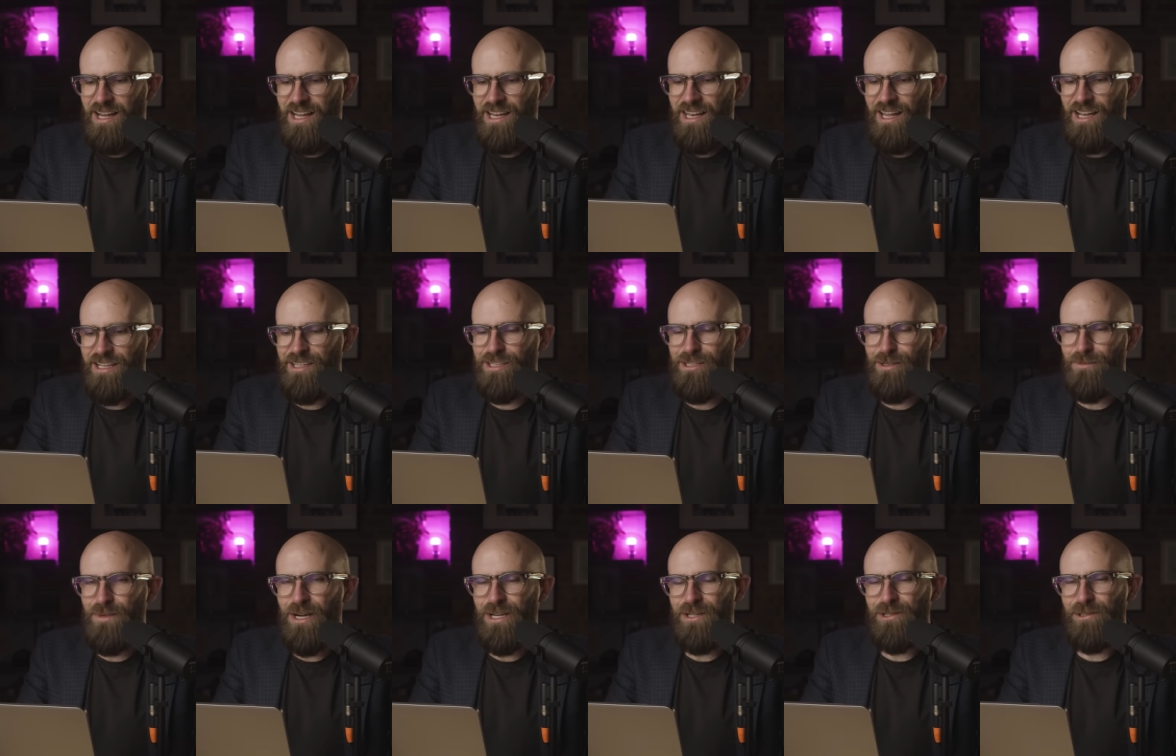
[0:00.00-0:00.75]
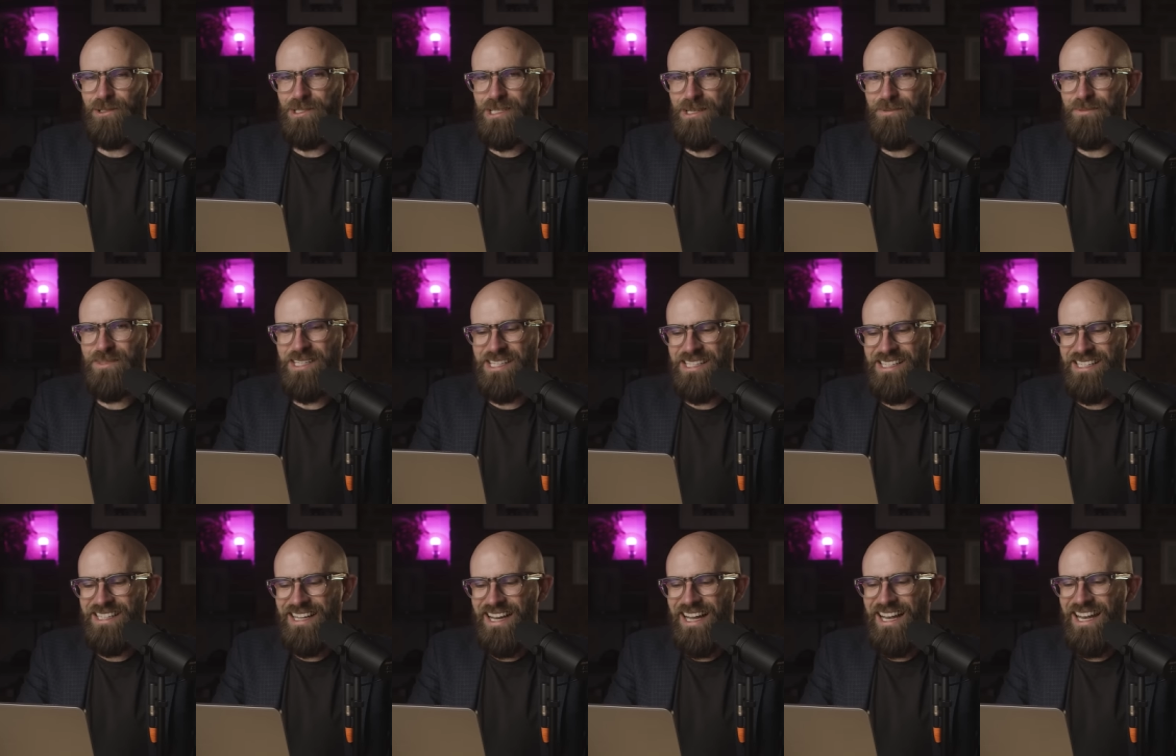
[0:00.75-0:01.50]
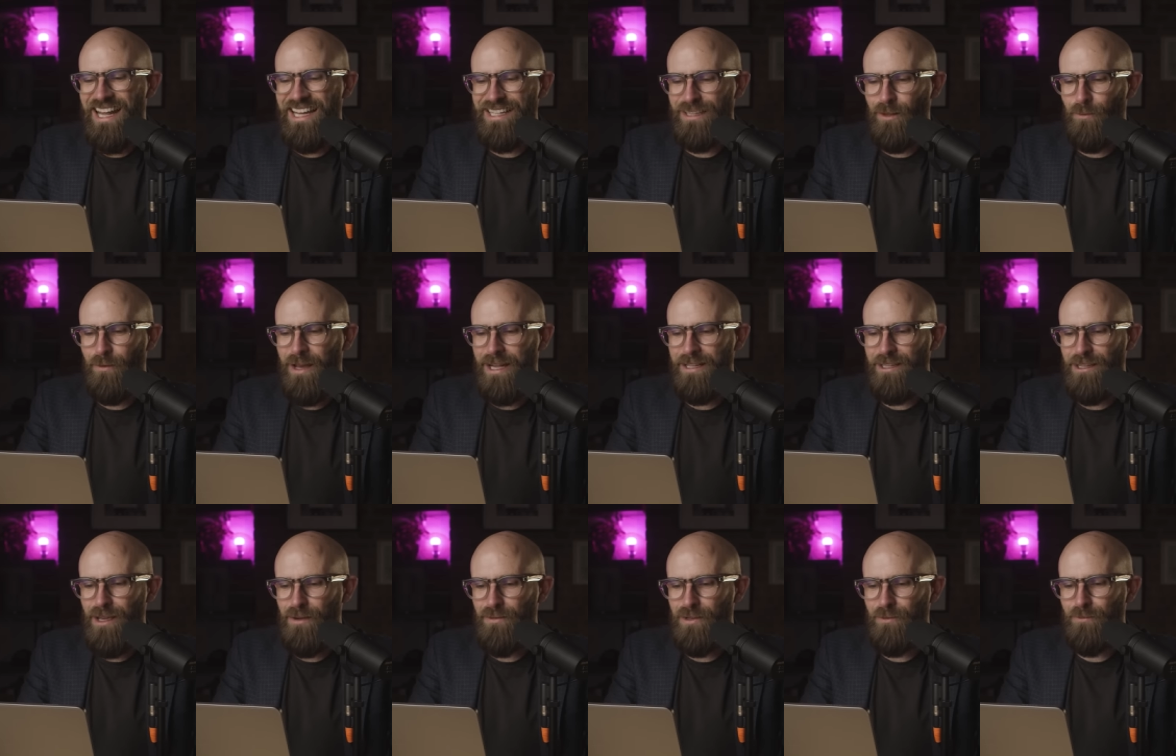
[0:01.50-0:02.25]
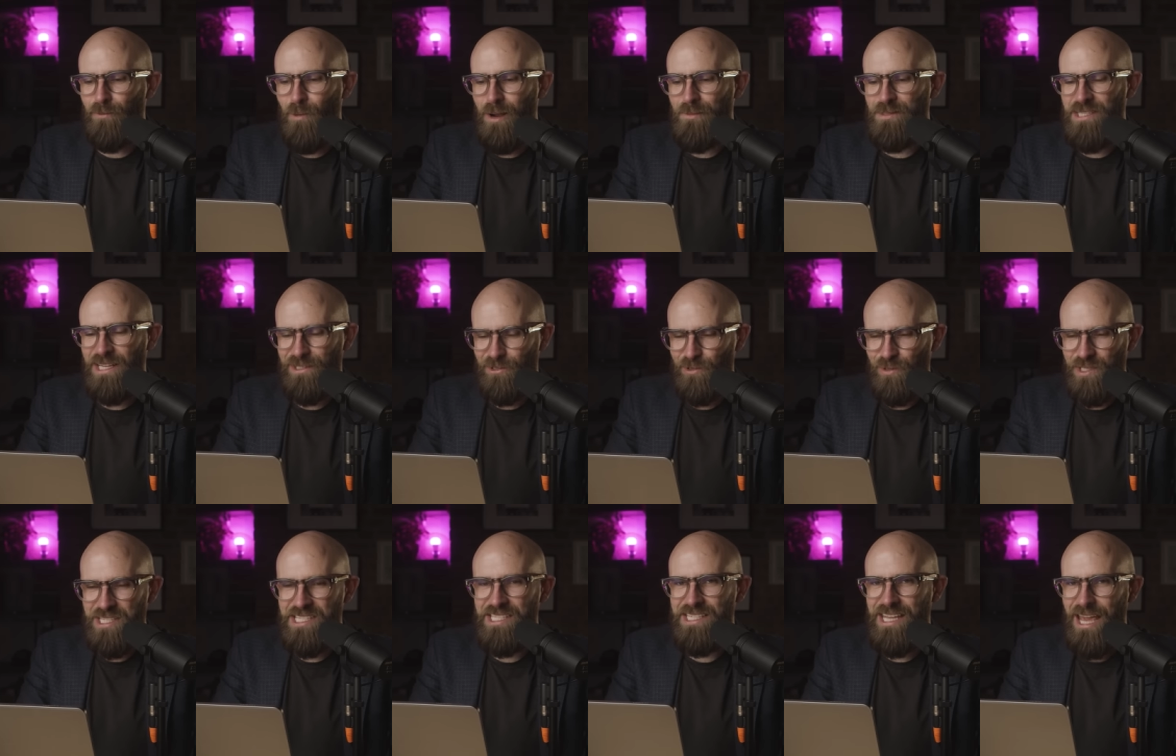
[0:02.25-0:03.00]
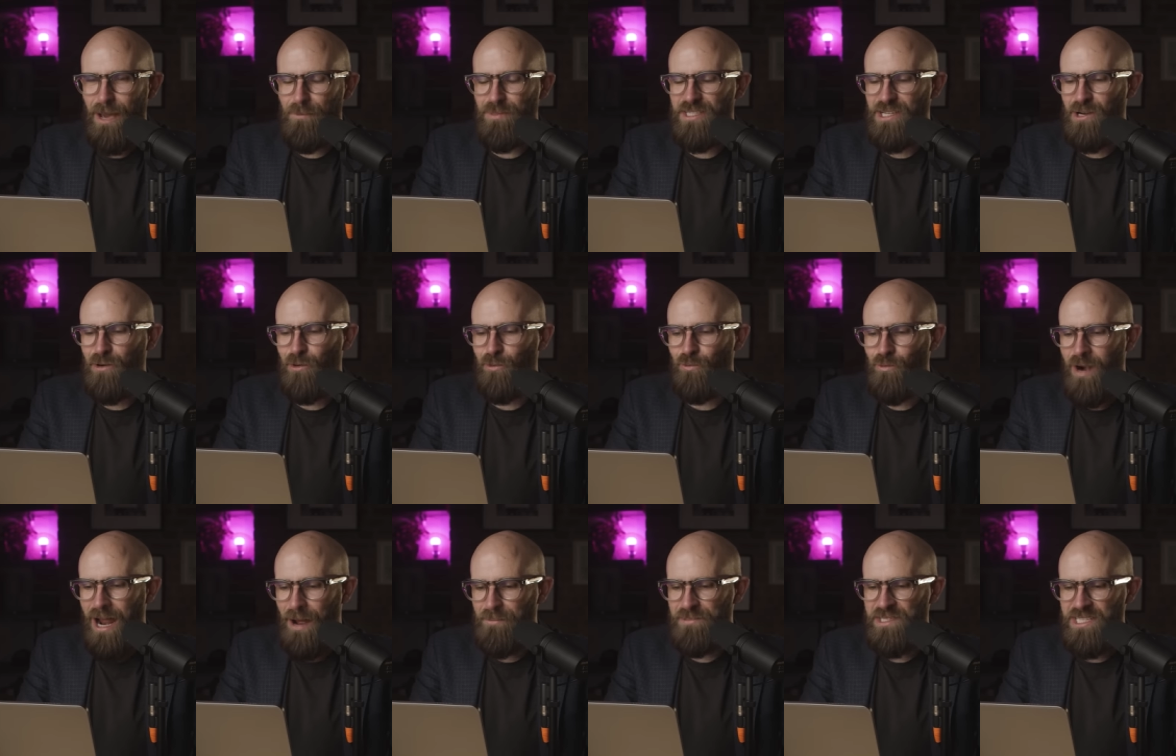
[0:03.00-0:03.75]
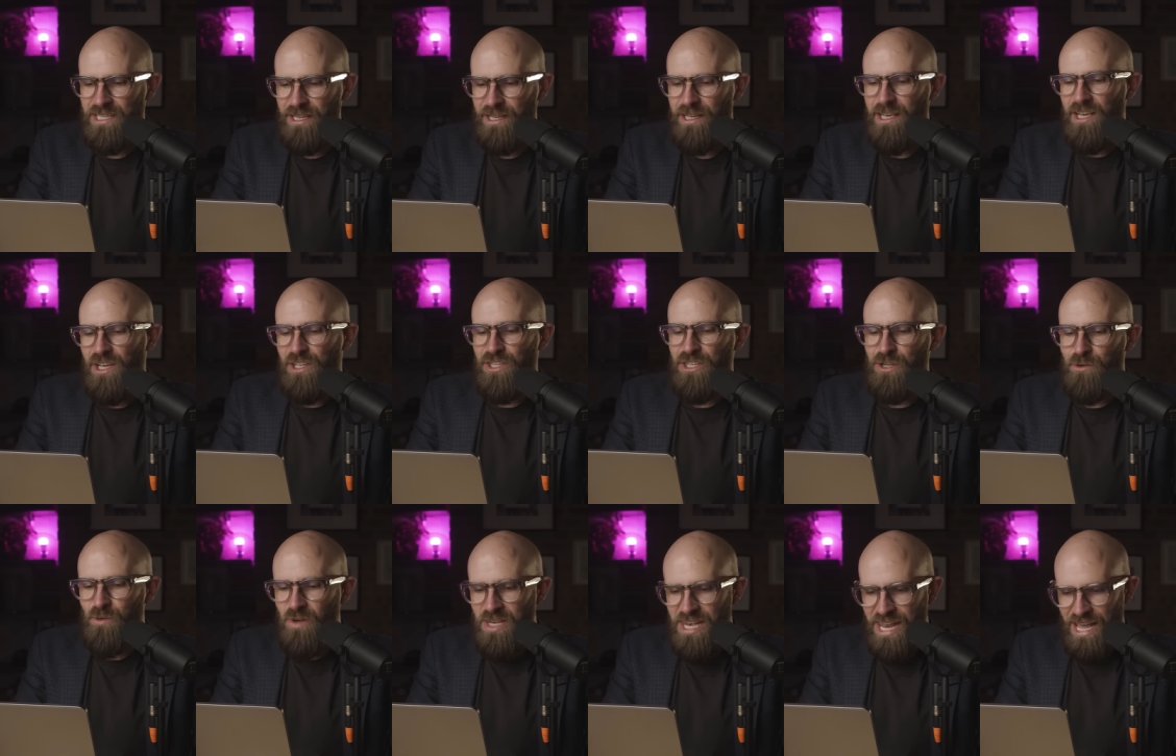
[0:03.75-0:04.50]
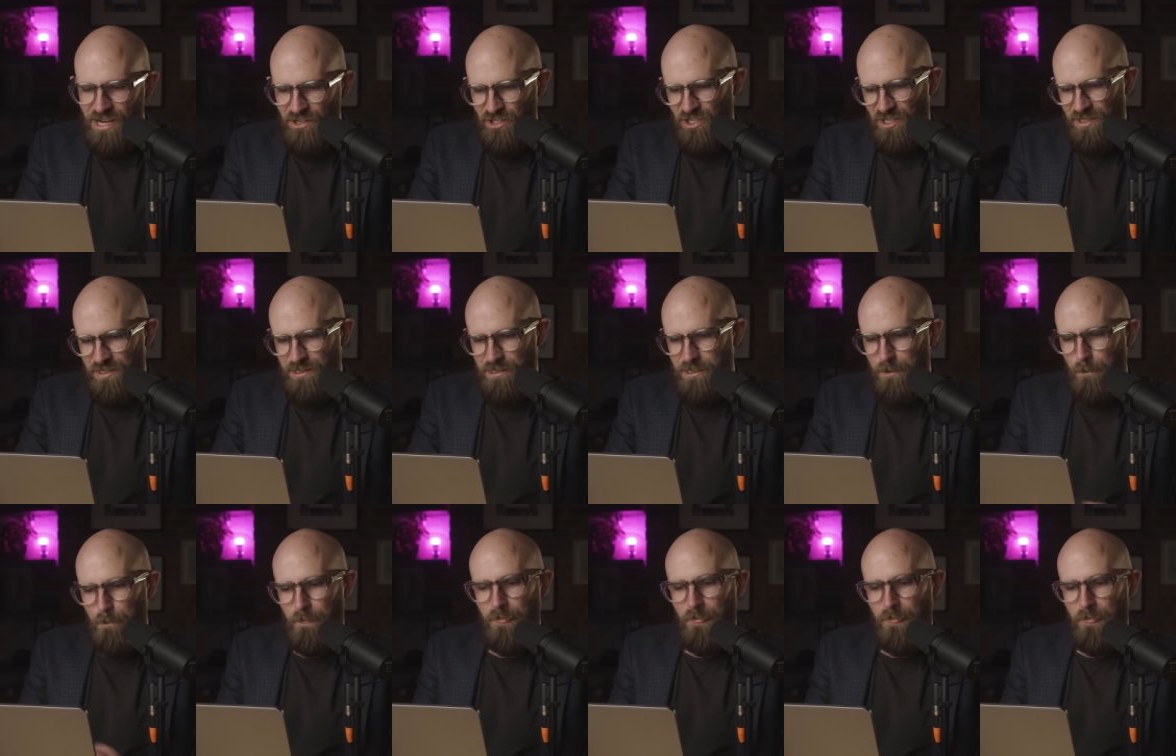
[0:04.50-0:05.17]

I like you, Michael Simpson. I like the fact that you have a website called Skeptical Raptor, you legend.